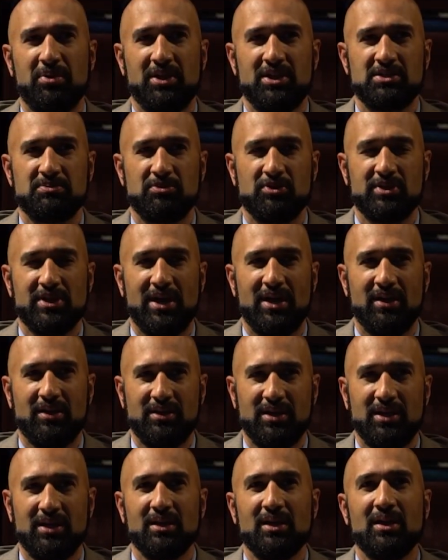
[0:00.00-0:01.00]
police
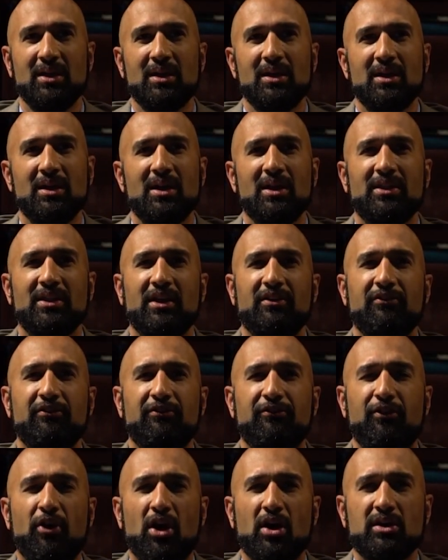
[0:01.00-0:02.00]
brutality that
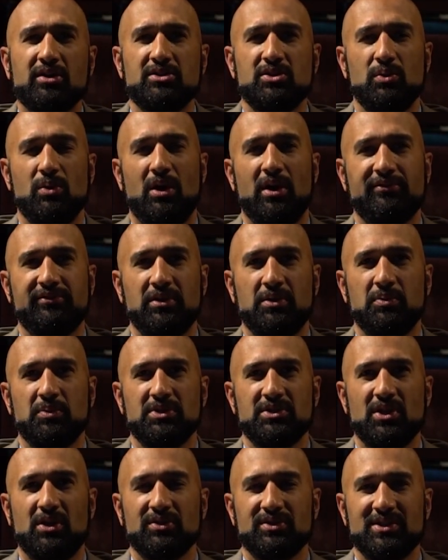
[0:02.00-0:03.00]
far too often
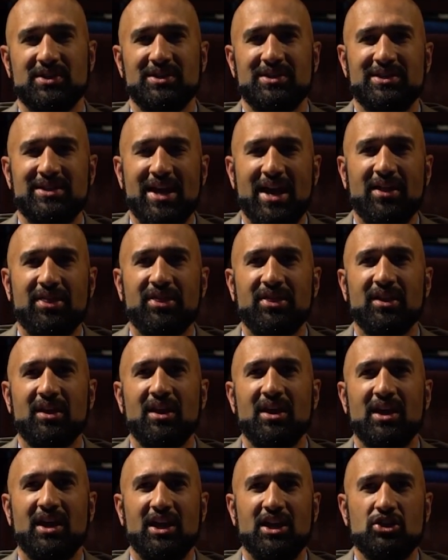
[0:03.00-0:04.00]
results in death,
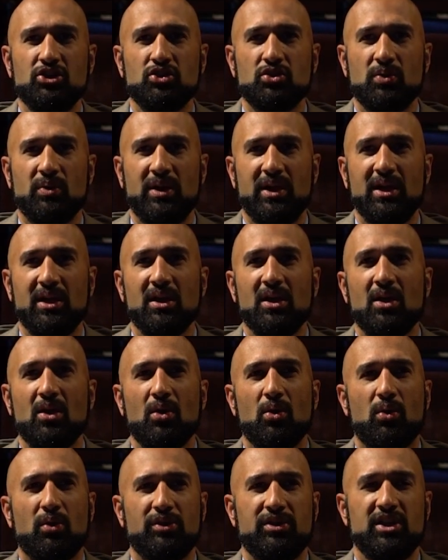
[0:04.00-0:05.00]
injury,
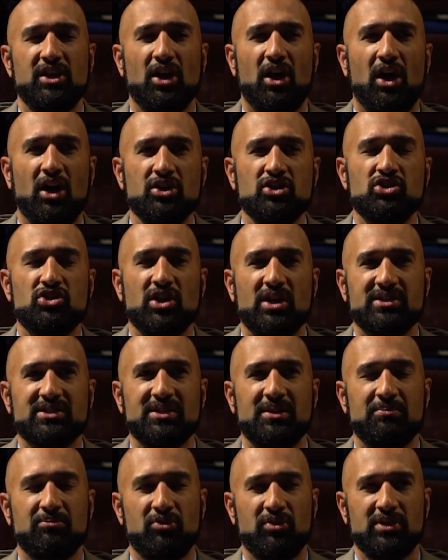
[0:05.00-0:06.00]
or the
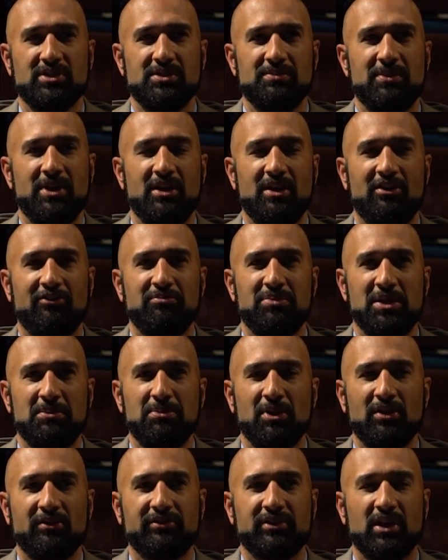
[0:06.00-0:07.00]
unjust imprisonment of
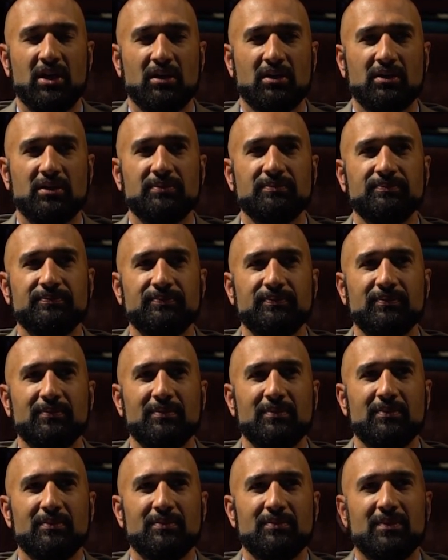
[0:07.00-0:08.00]
people of color.
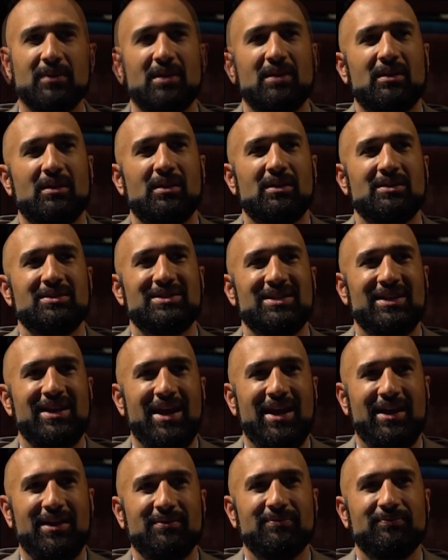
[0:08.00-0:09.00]

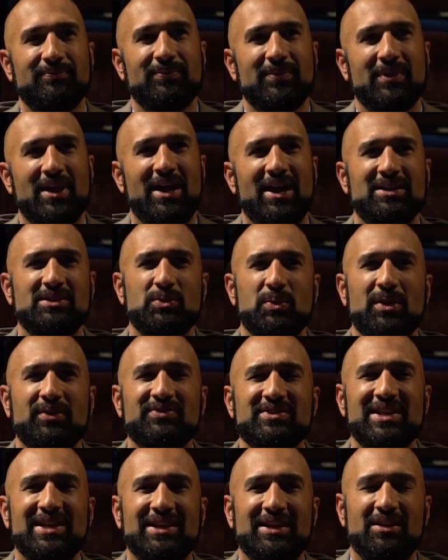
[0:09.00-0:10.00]
Today, as we
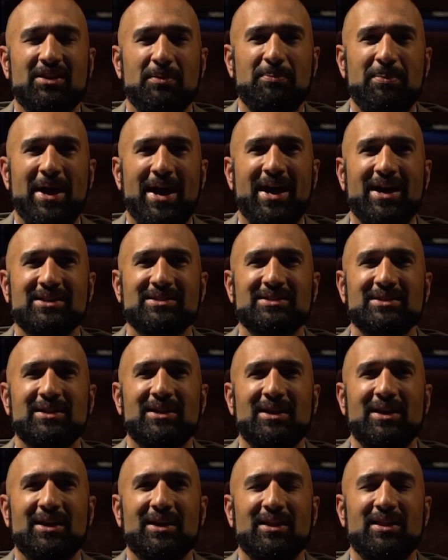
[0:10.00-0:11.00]
have seen in the past,
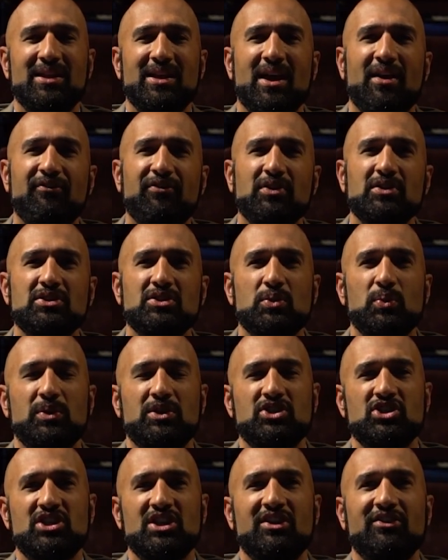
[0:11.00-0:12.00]
the efforts to
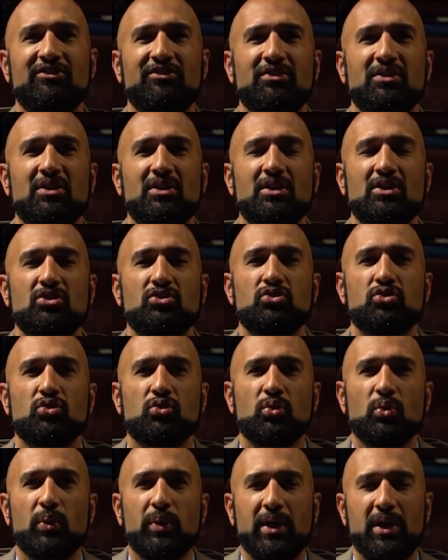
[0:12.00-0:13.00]
achieve
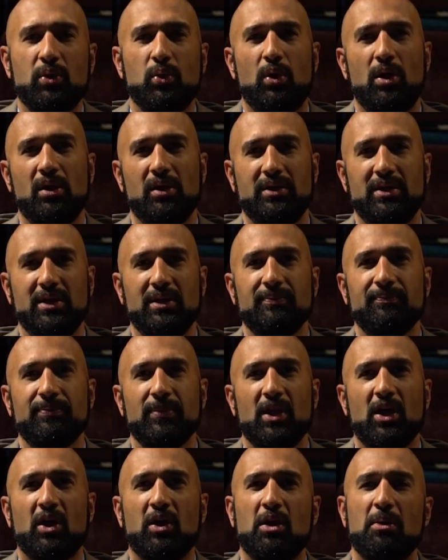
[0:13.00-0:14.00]
true equality
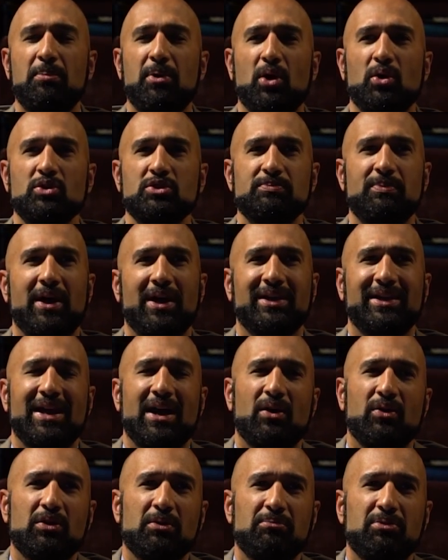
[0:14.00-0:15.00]
are opposed by
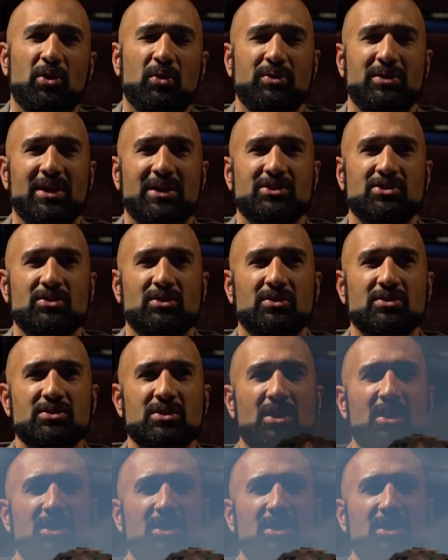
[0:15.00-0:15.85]
counter-protesters,